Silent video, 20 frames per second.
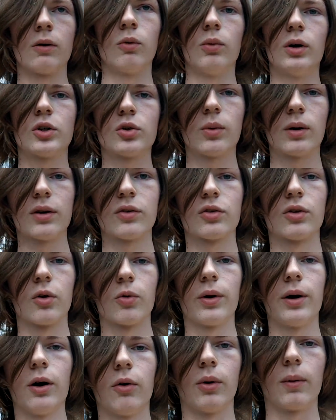Which one is the
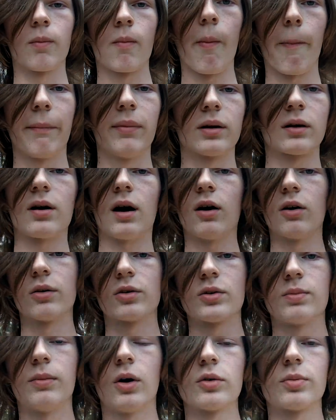real one? I mean, of
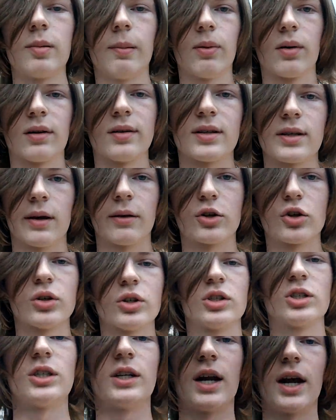course, most people are going to say
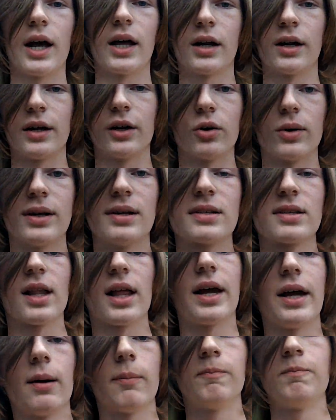Christianity or
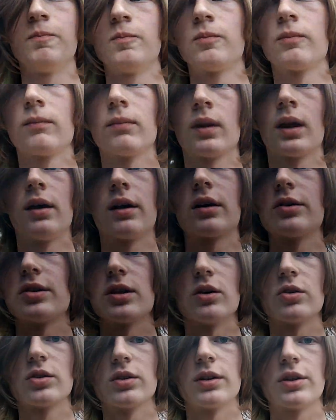Islam because
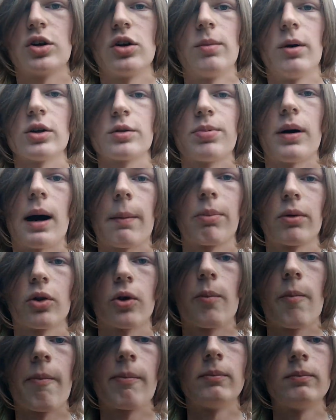those are the two most
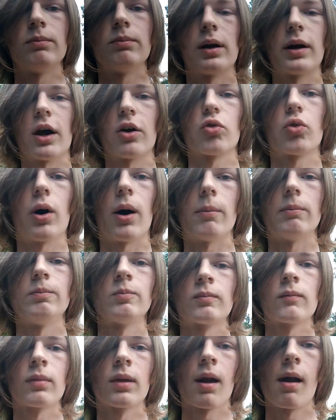popular. But guess what?
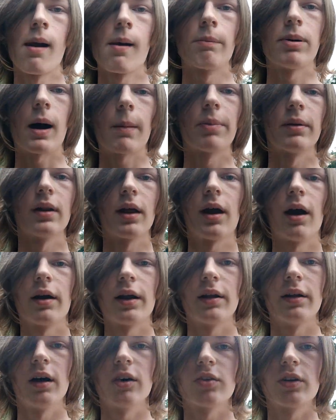
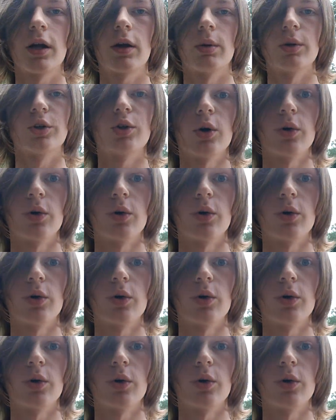Popularity doesn't equal